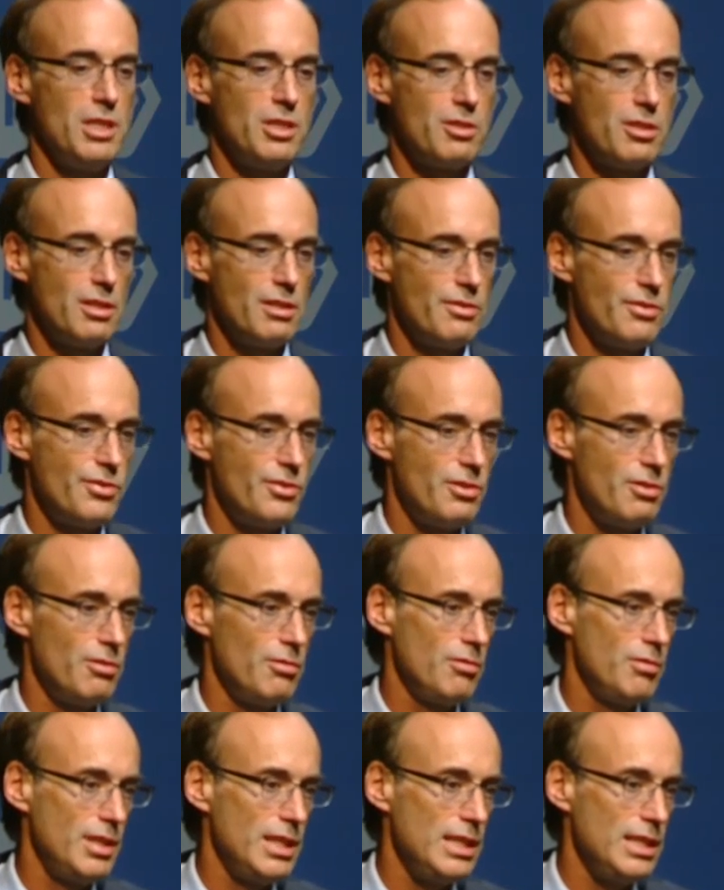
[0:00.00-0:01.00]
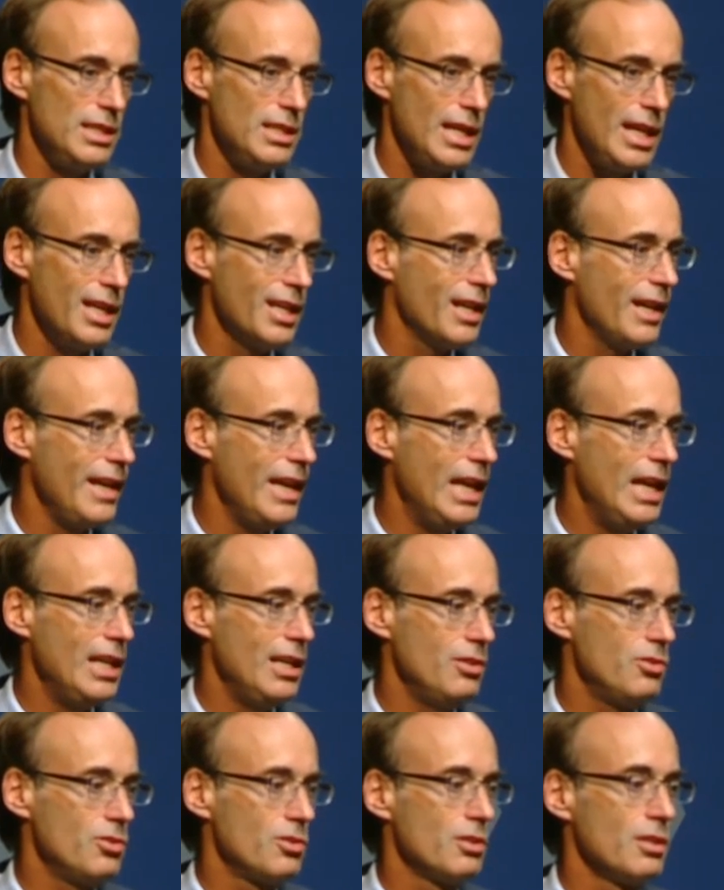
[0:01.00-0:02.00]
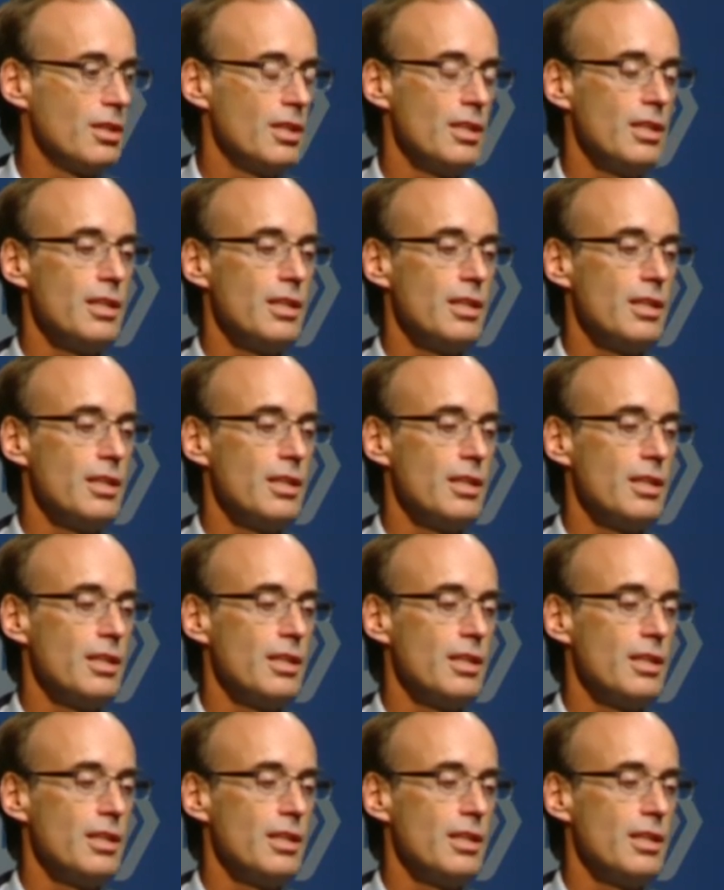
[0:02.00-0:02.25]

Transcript: missions to the NIH